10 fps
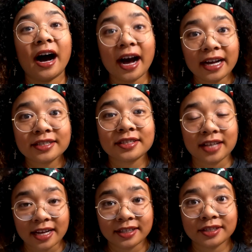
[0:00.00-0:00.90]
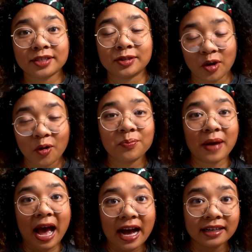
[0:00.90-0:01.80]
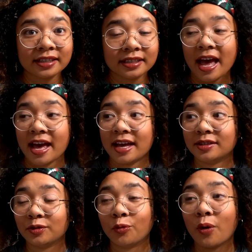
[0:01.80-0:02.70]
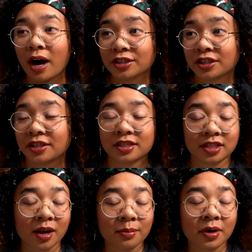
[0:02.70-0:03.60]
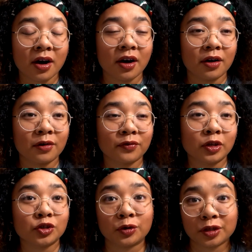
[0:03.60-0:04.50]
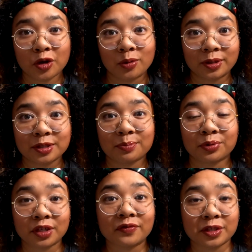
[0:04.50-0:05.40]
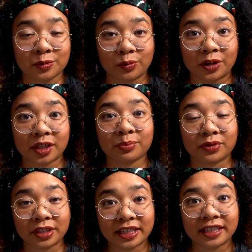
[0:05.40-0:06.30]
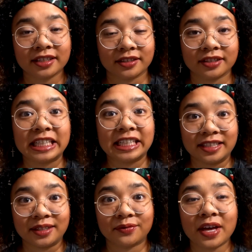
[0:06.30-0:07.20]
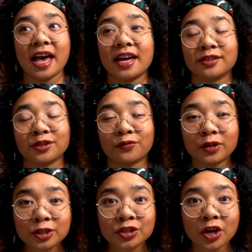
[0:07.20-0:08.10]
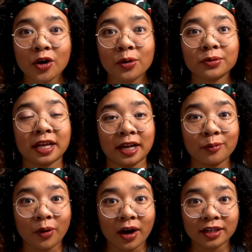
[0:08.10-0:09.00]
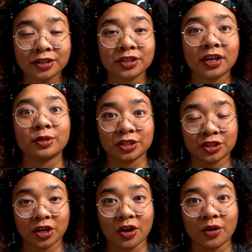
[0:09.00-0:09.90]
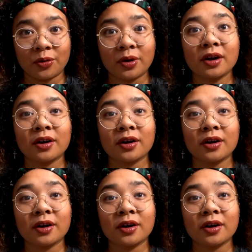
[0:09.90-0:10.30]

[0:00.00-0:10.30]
I decided to go back and watch some of Jodie Comer's previous work pre-Killing Eve. And the first show that I watched was a show